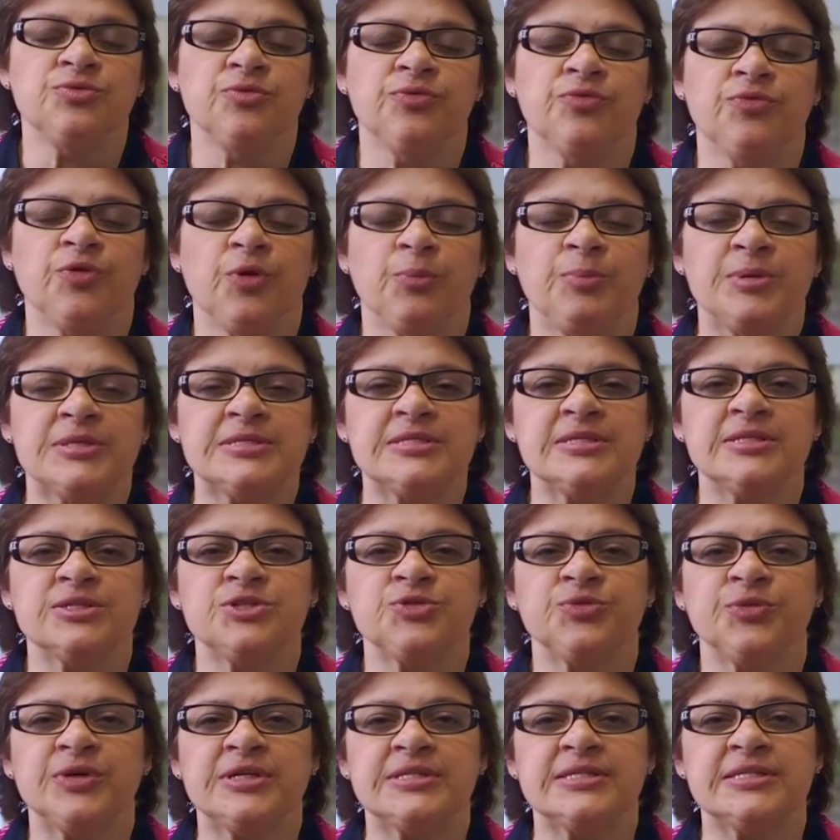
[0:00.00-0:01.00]
for
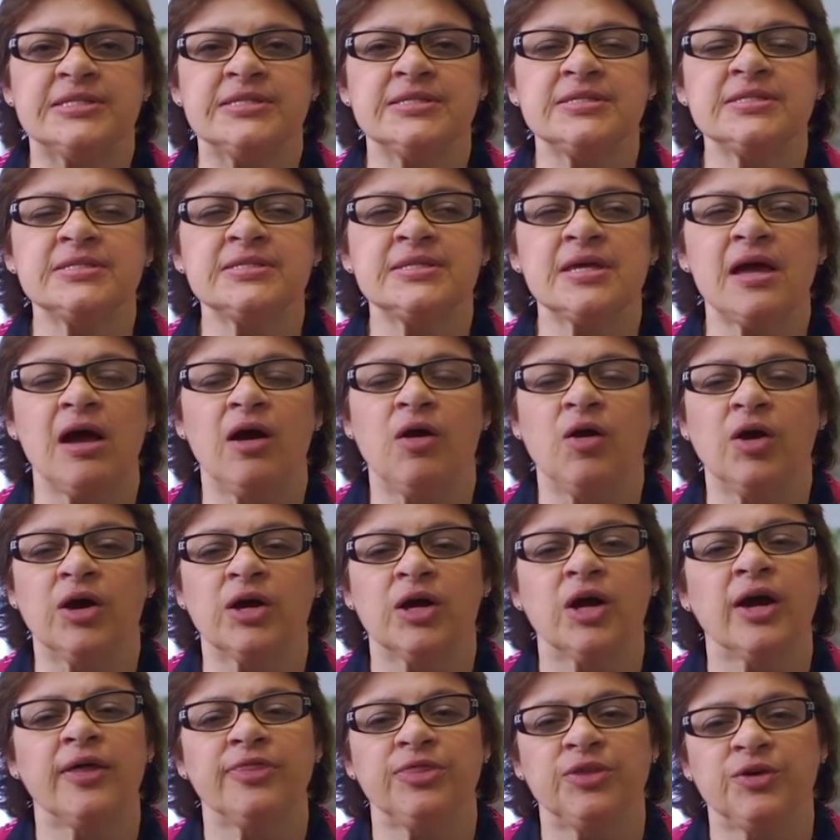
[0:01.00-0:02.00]
business reasons or
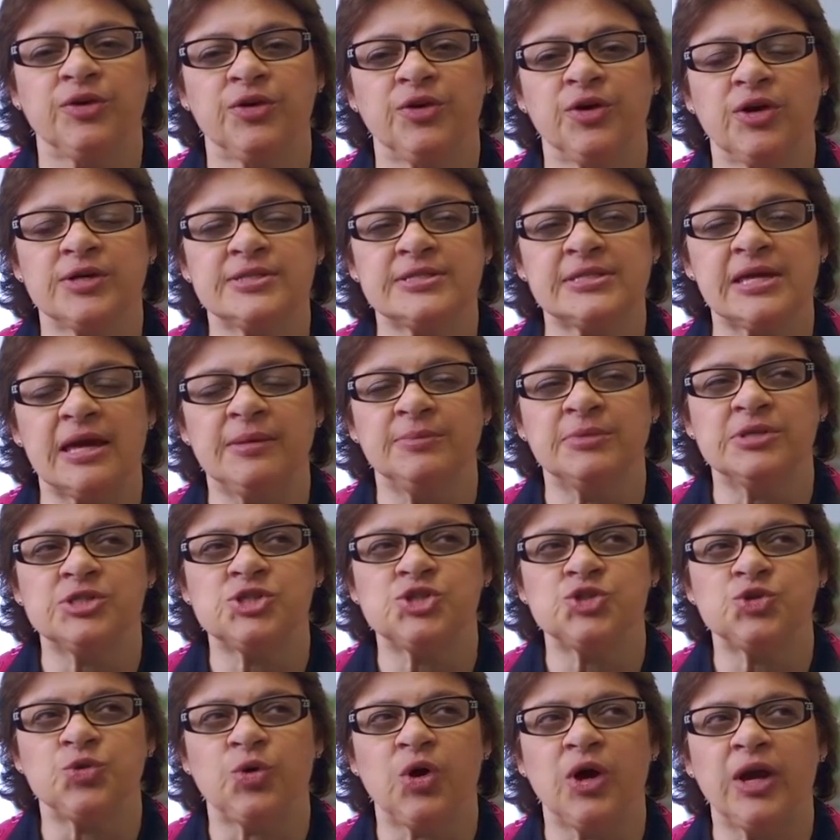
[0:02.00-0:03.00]
cut their assignment
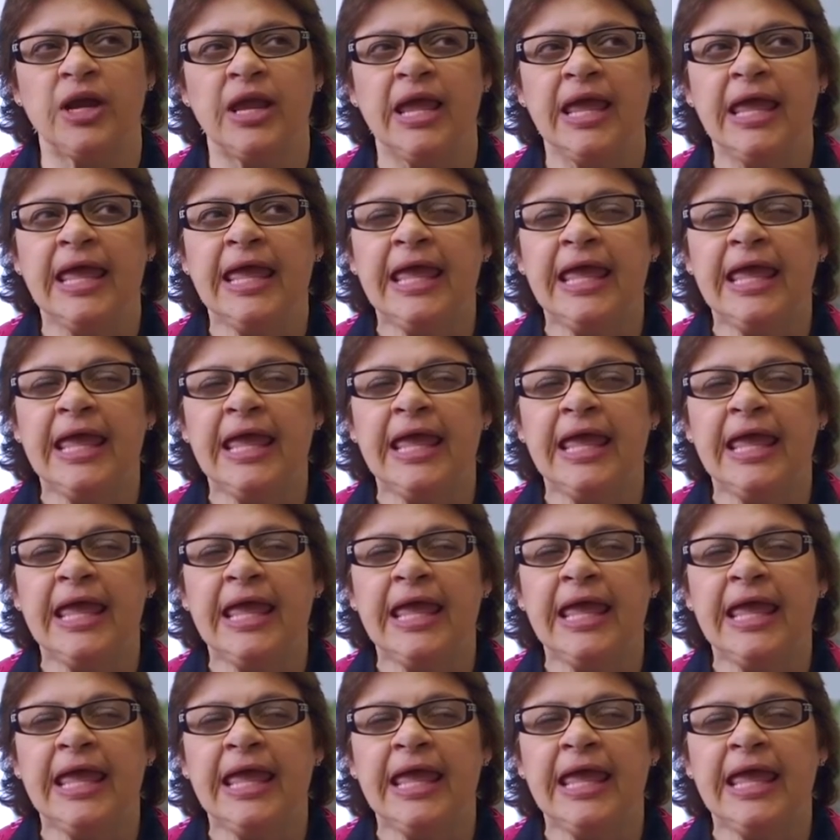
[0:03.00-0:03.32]
short.